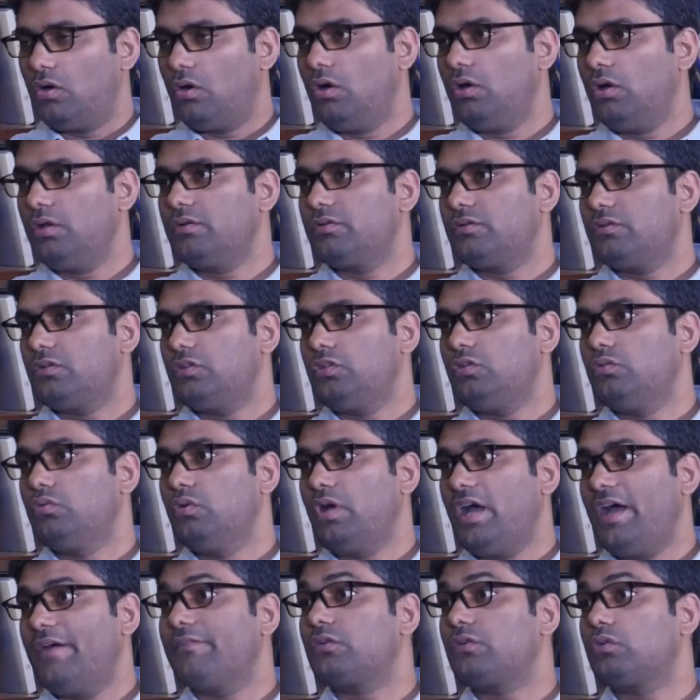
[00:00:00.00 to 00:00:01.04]
Or you
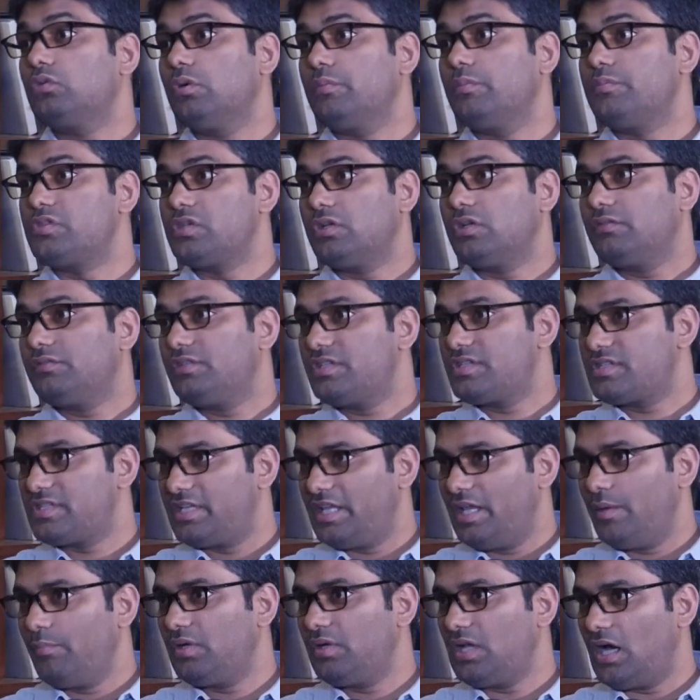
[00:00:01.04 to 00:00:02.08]
have to observe the
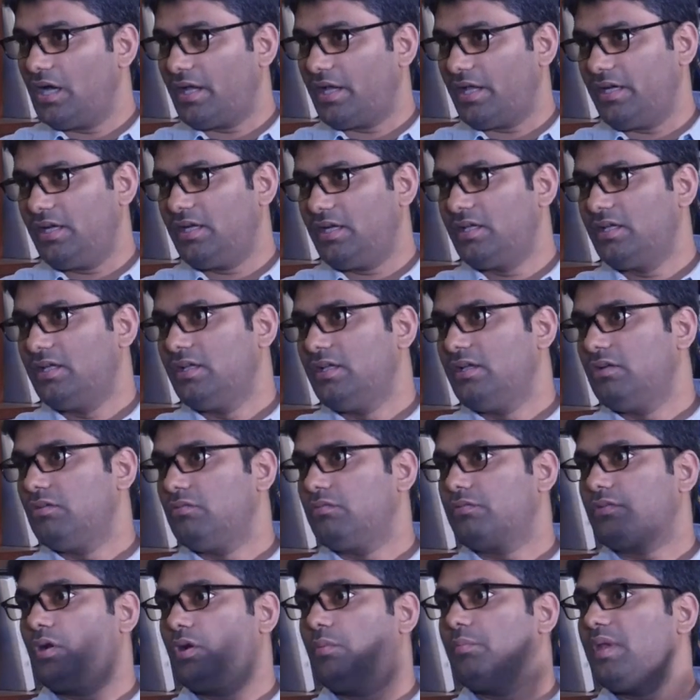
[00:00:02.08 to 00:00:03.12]
same target
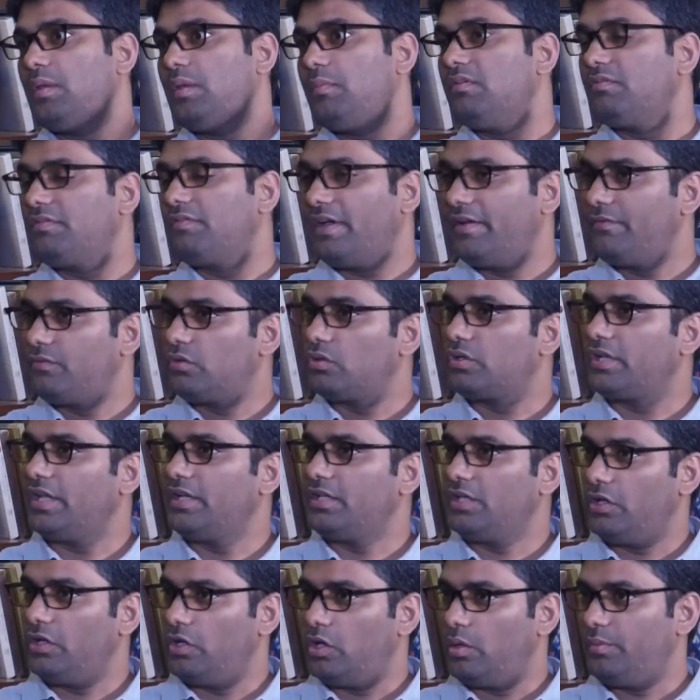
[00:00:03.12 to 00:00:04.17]
from maybe 5 to 10
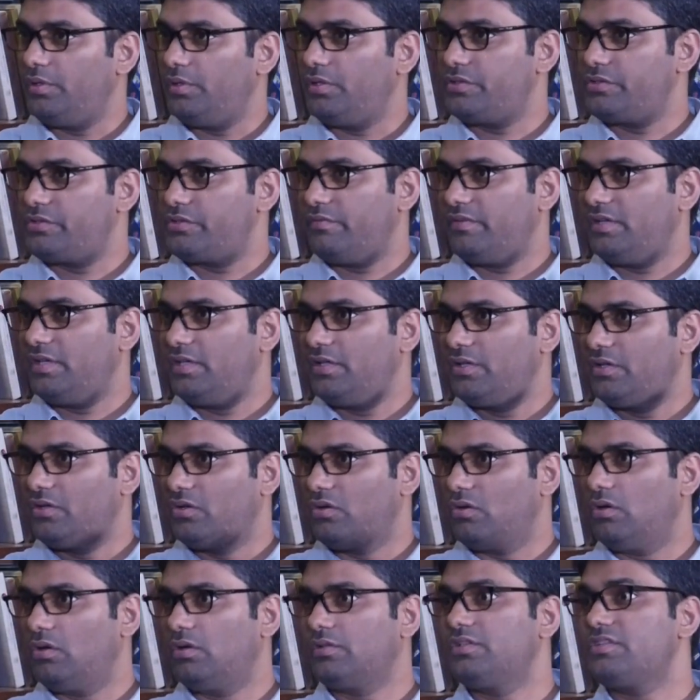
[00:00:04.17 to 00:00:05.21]
kilometers away.
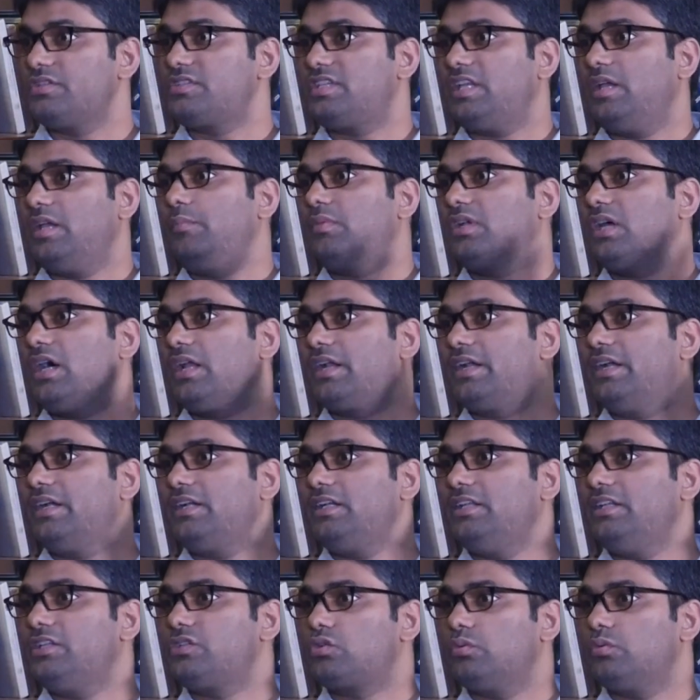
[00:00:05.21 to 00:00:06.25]
Or the same target
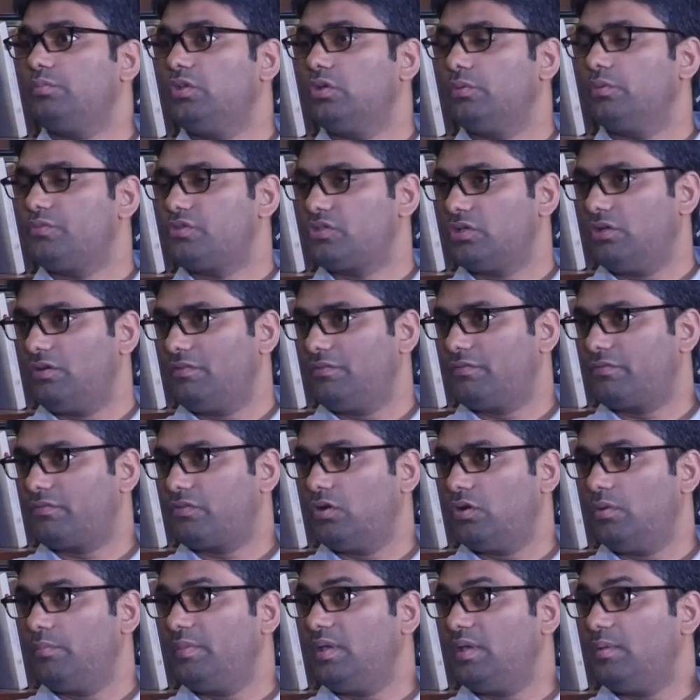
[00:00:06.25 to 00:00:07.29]
needs to be observed
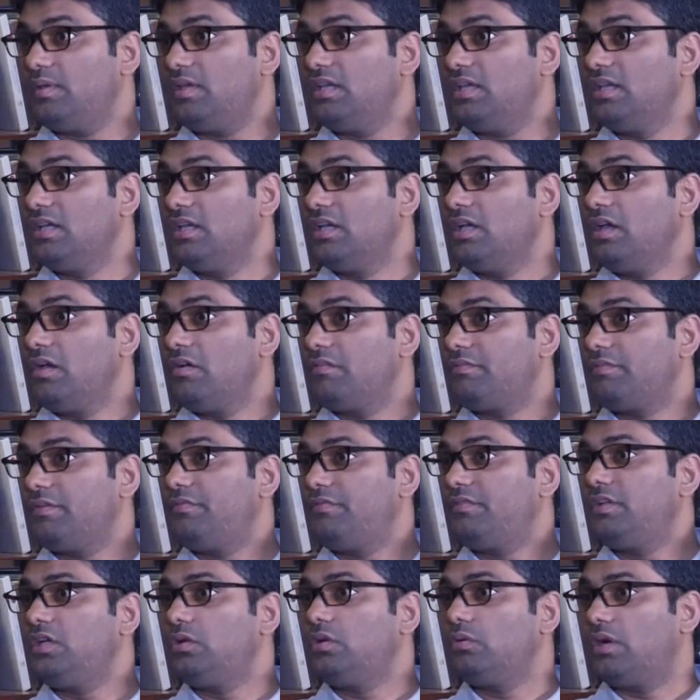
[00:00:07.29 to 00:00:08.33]
from maybe
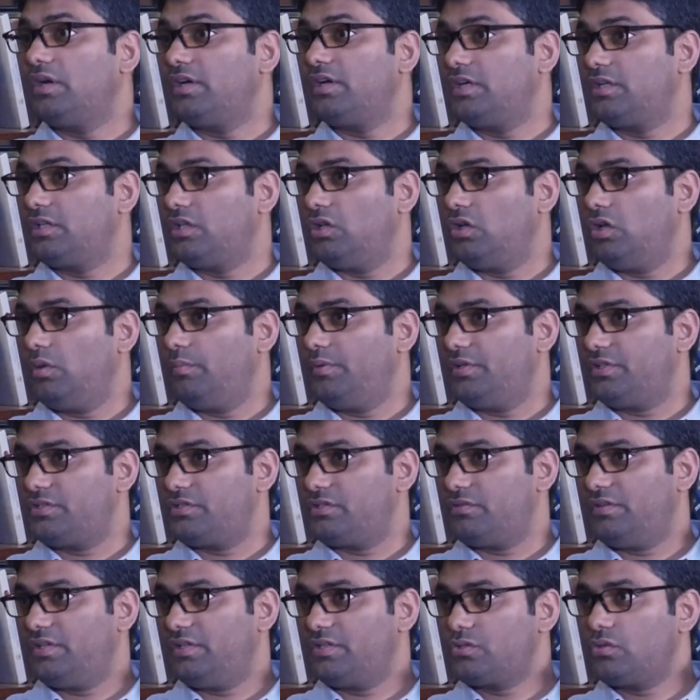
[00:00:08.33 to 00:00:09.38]
50 to 100 kilometers
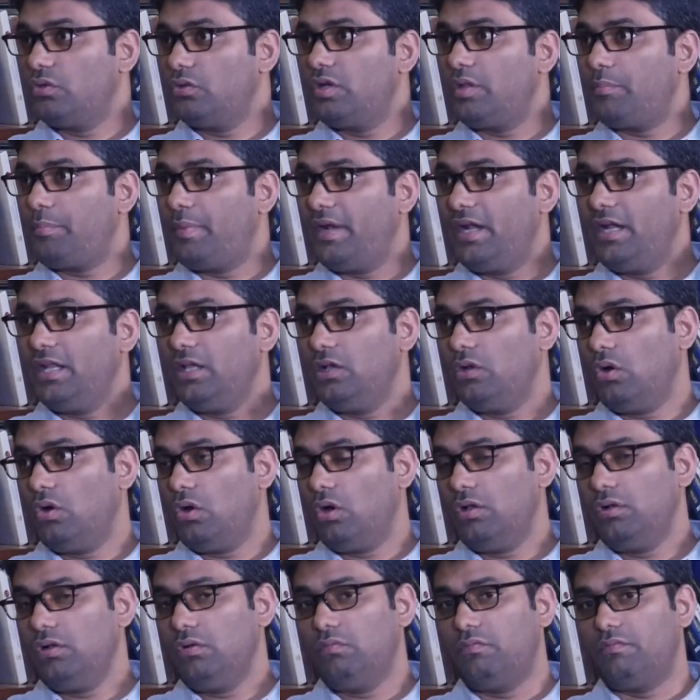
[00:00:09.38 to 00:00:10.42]
away. So depending
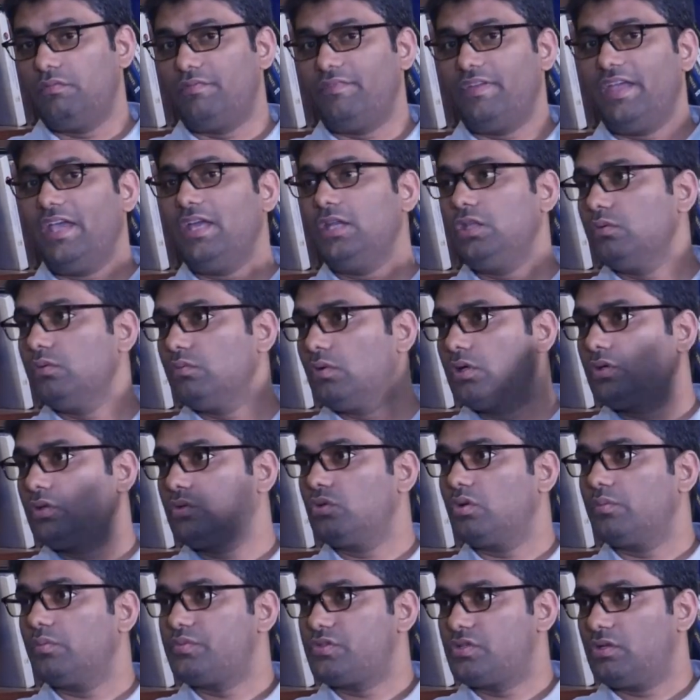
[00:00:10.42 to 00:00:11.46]
on where you want to
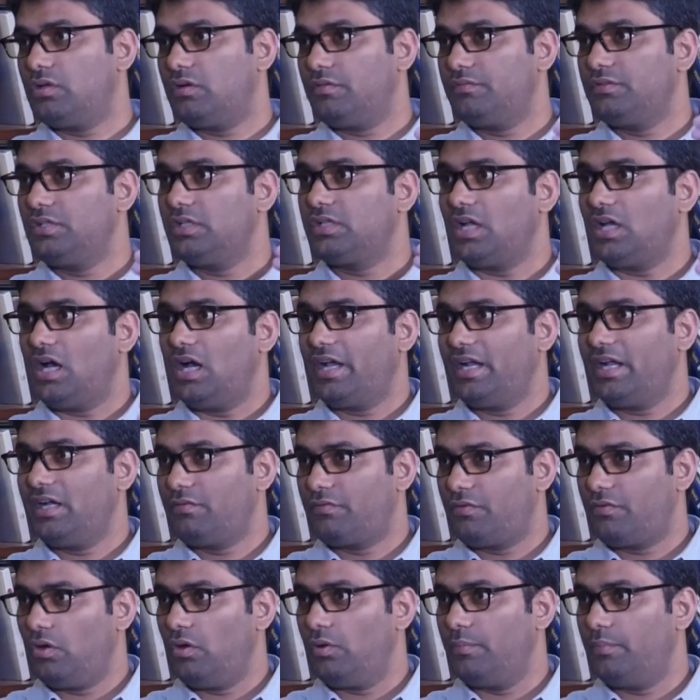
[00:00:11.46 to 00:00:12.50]
observe the target
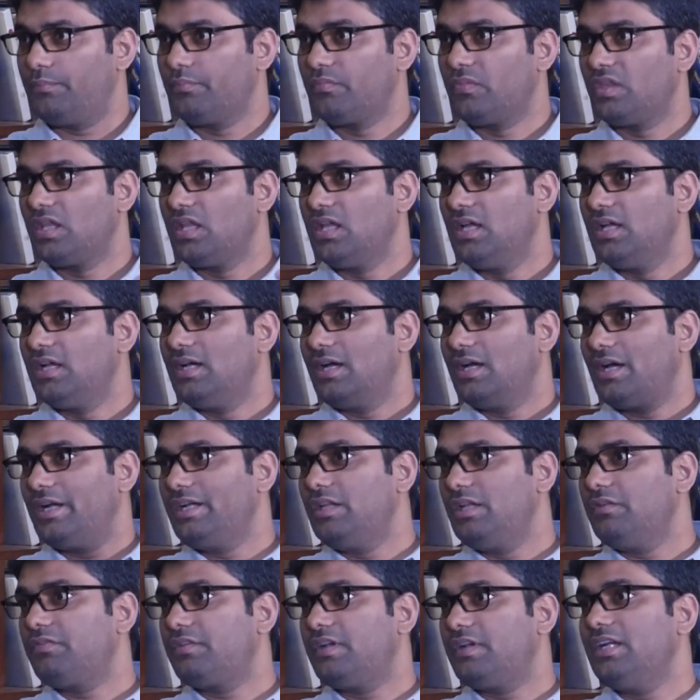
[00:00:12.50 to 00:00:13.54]
from, a
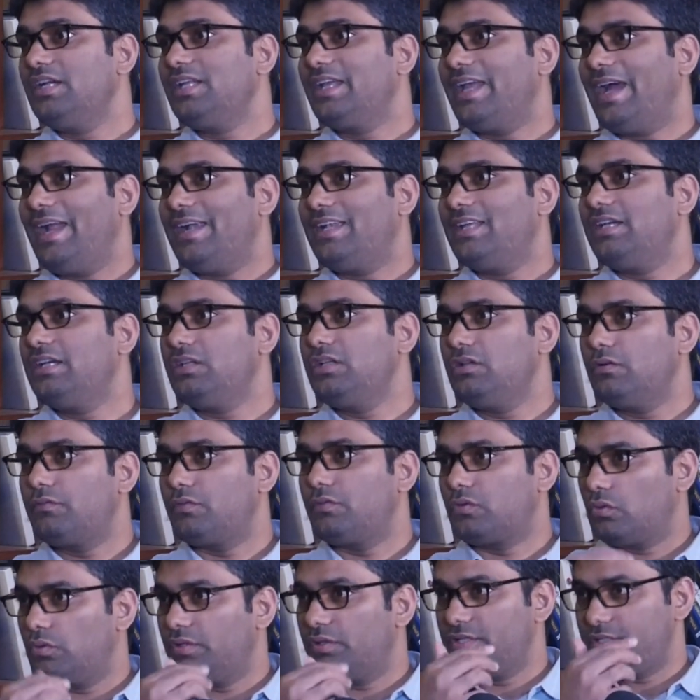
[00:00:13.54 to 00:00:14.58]
different category of
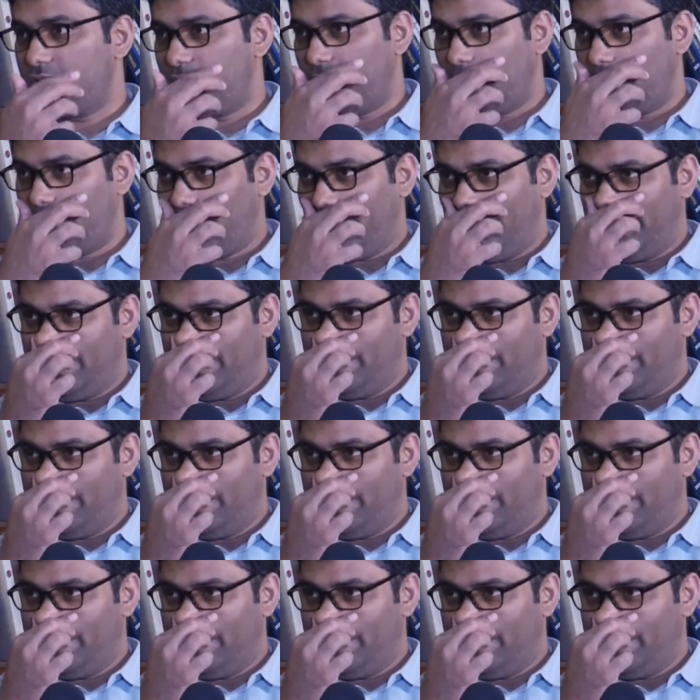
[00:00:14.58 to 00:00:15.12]
drone is required.